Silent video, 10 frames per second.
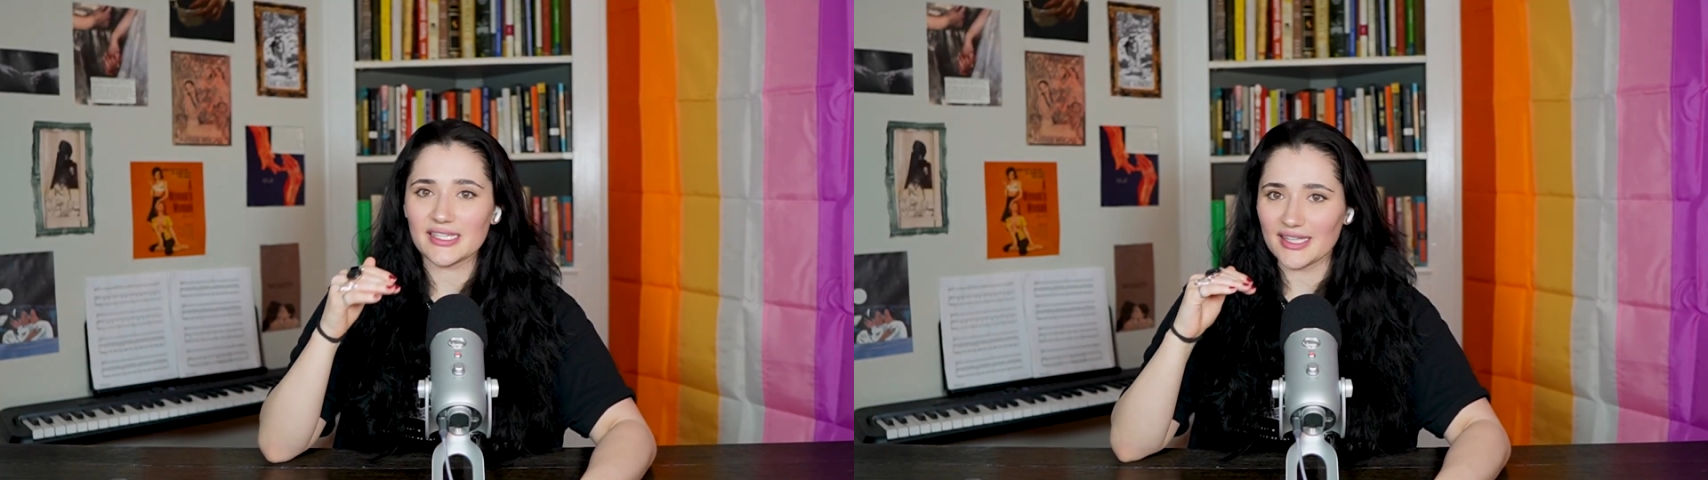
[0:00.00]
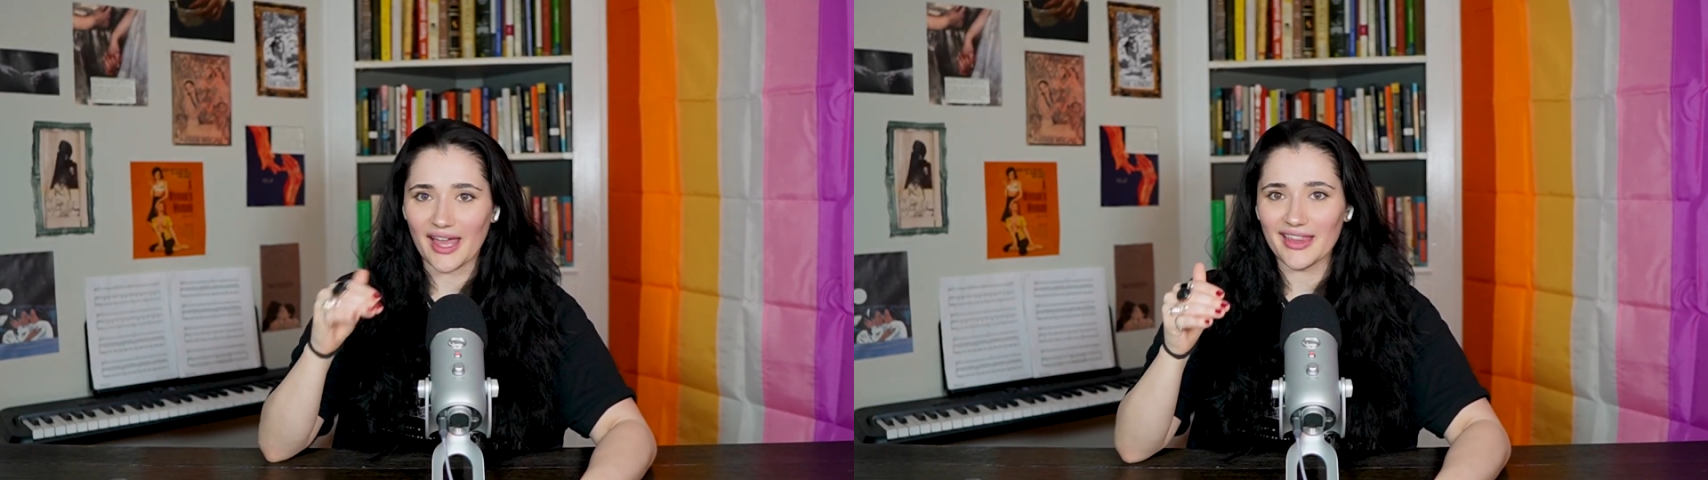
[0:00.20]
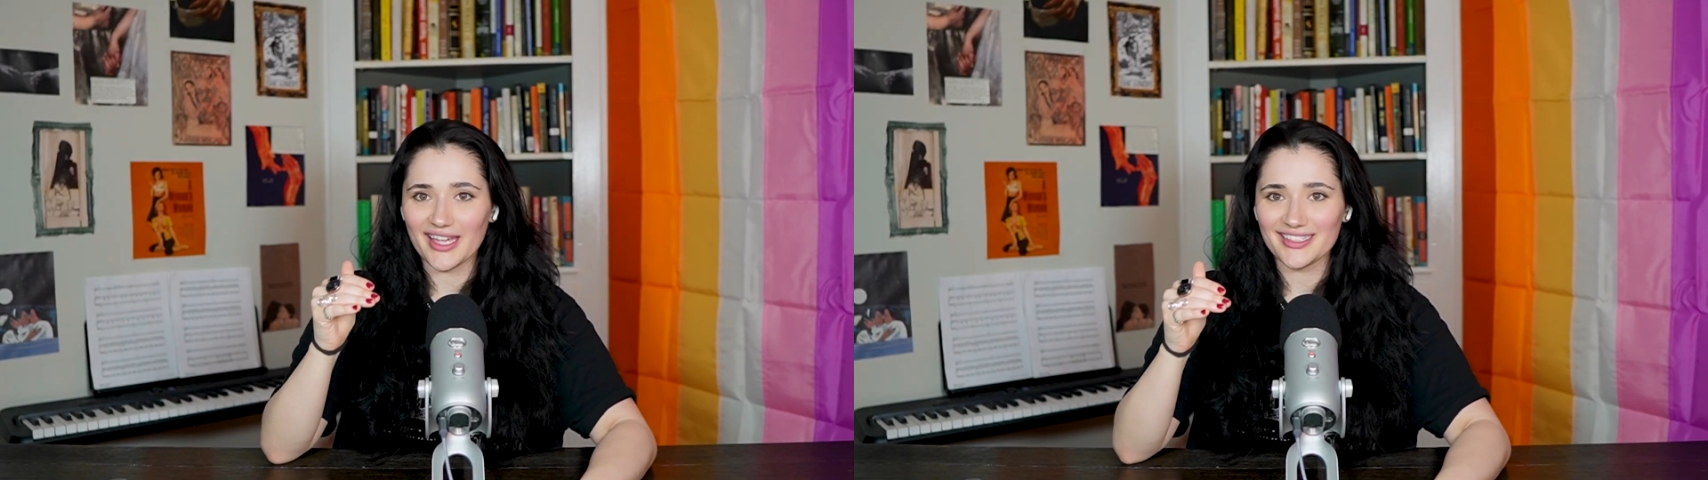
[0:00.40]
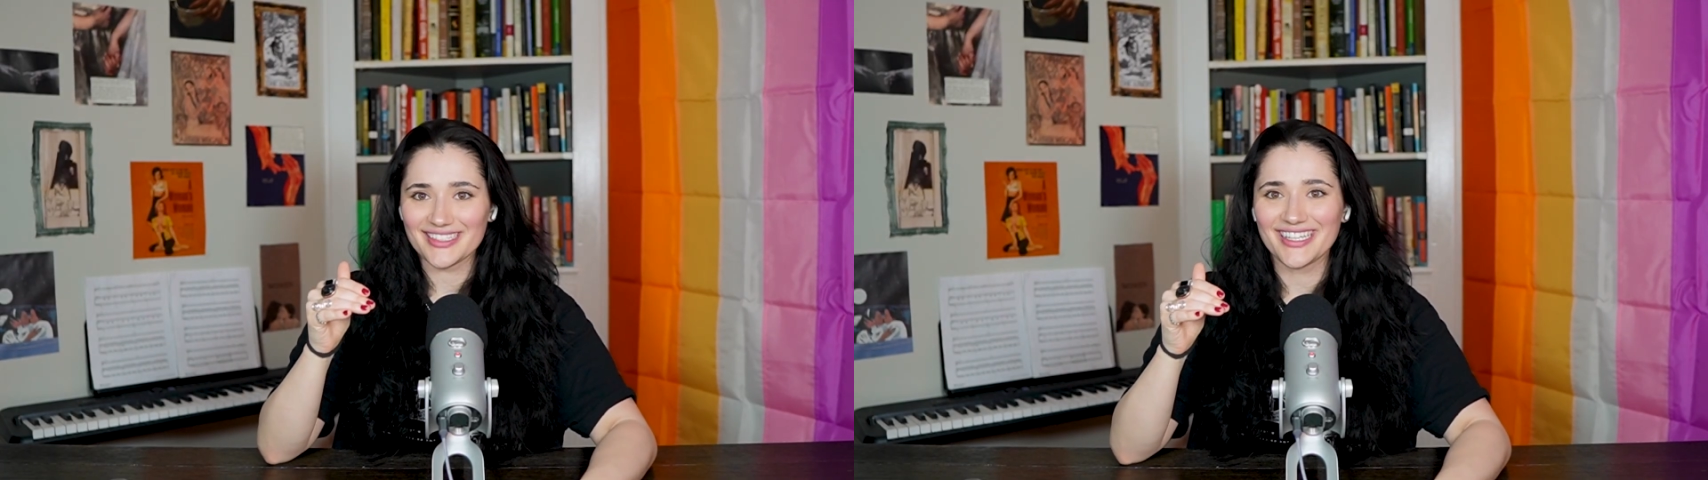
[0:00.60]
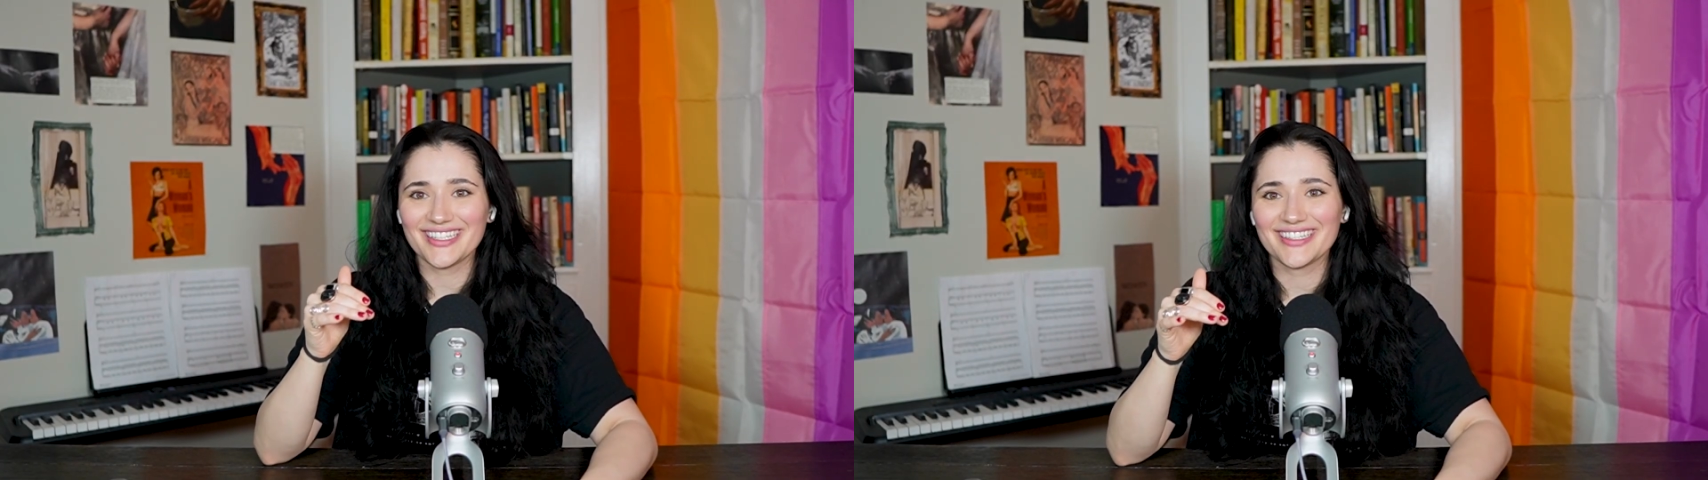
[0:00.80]
silent
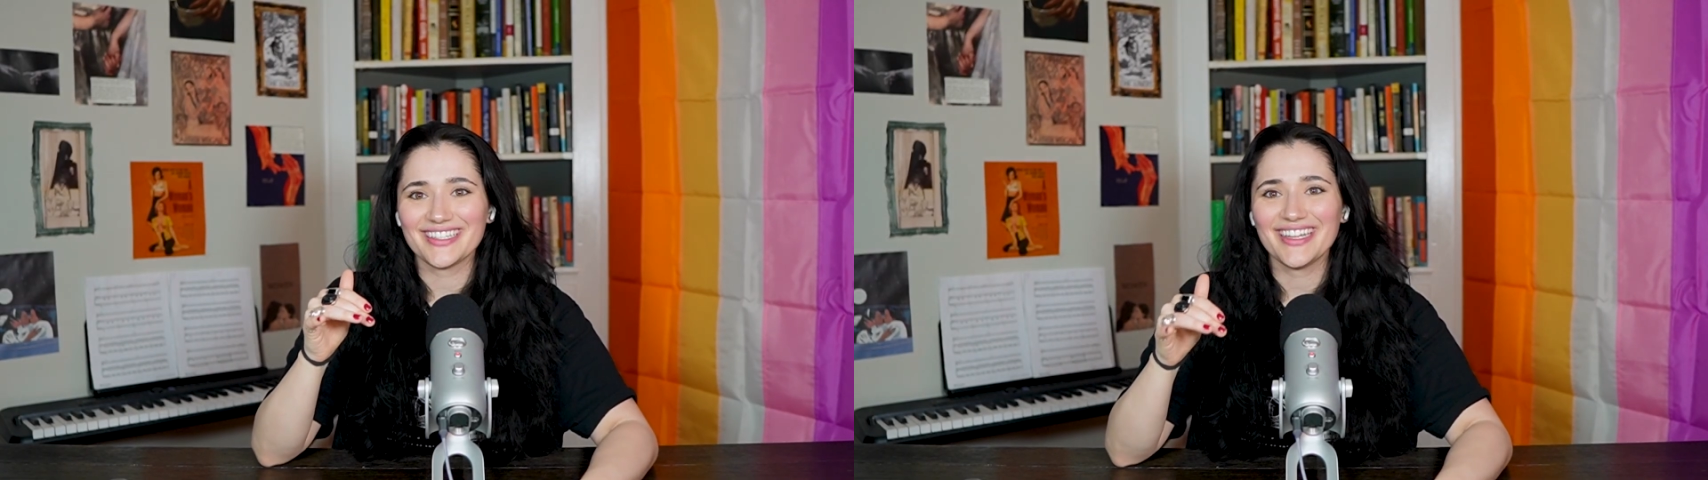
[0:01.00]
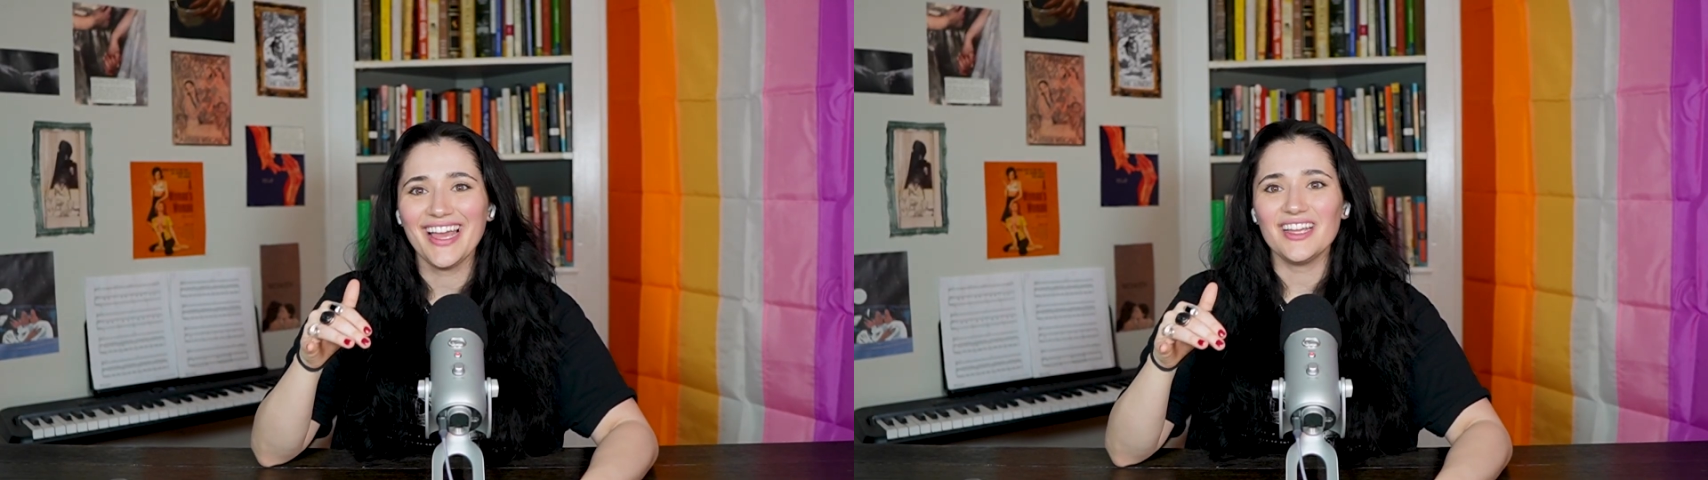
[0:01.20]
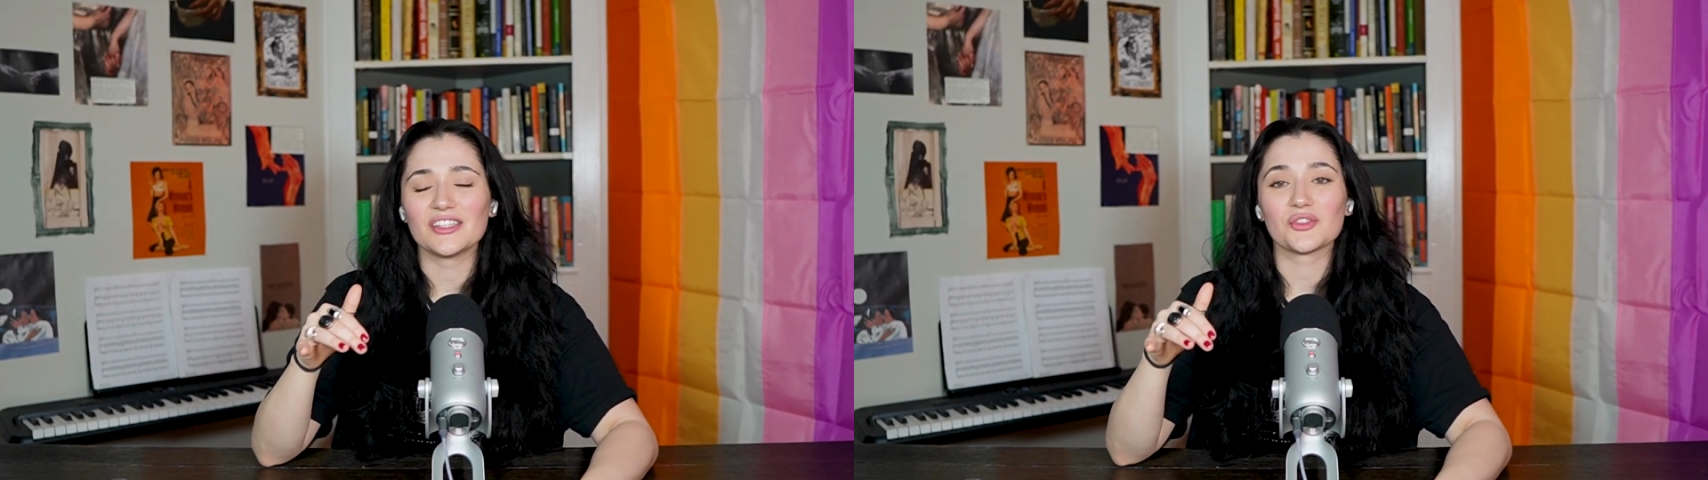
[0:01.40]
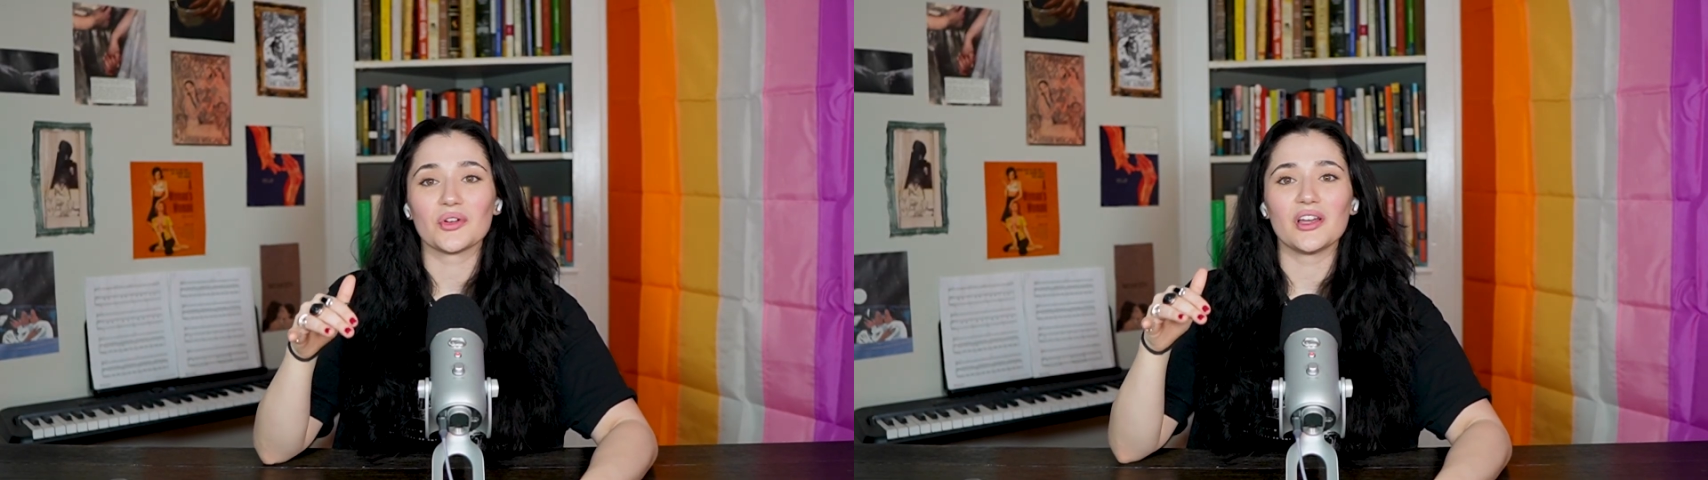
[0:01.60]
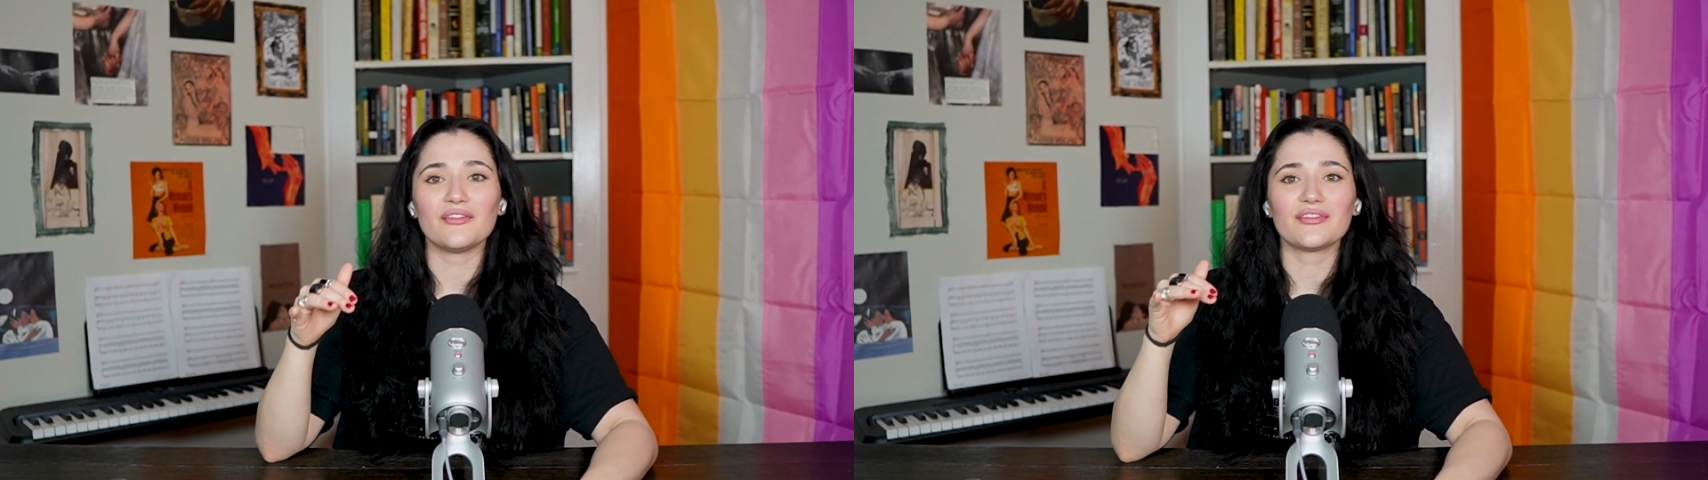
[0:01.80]
and
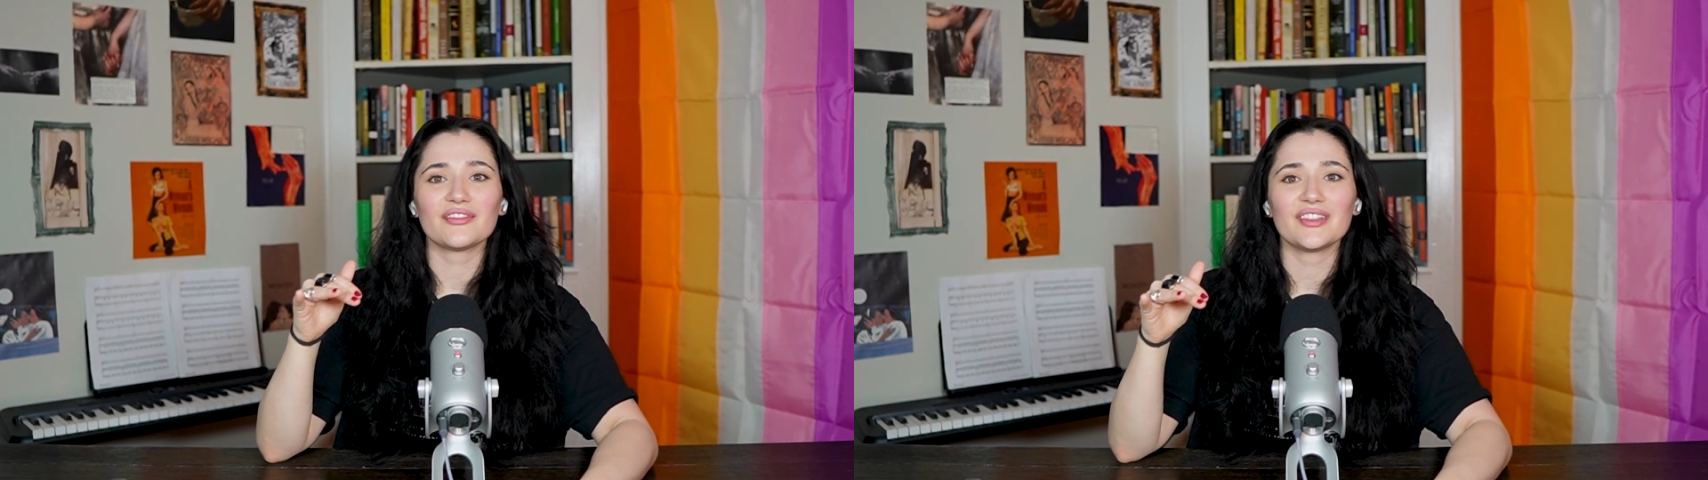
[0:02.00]
sort of